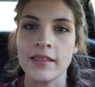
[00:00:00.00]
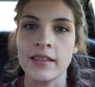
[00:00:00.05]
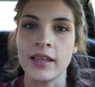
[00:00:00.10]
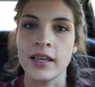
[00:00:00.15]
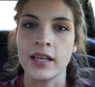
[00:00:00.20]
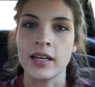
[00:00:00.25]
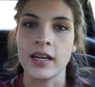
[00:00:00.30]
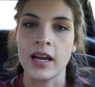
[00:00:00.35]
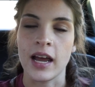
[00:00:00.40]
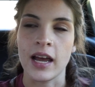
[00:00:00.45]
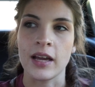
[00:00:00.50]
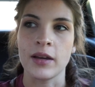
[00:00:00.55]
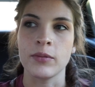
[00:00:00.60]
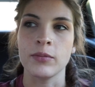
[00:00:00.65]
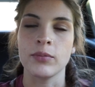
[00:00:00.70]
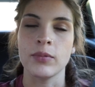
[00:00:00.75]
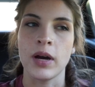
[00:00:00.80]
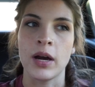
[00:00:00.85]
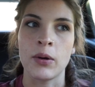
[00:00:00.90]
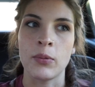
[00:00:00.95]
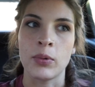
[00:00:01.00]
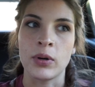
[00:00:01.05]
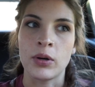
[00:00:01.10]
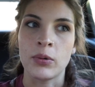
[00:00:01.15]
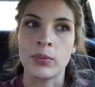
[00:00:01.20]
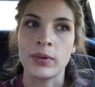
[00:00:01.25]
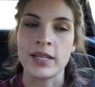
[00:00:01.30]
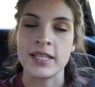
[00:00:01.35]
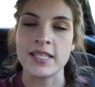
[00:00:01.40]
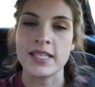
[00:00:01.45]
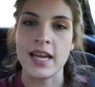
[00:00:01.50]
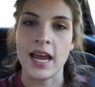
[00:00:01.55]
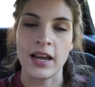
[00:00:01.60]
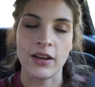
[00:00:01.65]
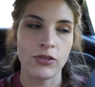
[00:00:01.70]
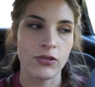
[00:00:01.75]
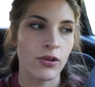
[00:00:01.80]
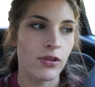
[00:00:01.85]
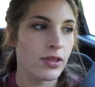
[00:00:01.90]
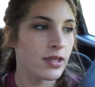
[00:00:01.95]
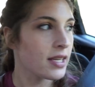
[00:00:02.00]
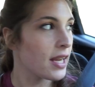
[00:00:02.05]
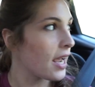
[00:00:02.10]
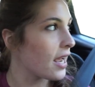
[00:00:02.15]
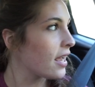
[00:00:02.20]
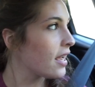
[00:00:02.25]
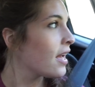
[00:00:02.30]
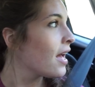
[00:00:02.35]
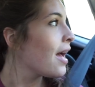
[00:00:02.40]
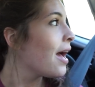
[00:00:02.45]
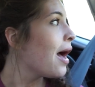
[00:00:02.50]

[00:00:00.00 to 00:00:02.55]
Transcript: then I wouldn't want to snack throughout the day.